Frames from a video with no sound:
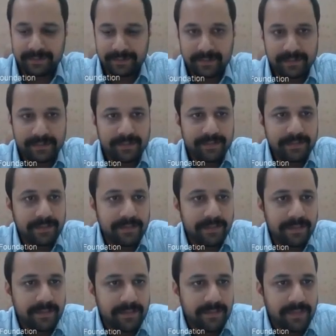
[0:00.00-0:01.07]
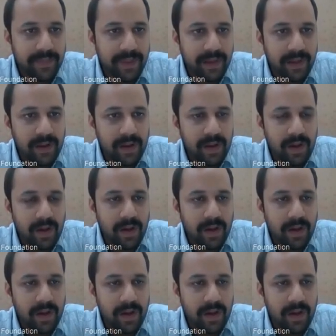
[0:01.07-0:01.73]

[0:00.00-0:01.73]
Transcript: No one is speaking in this clip.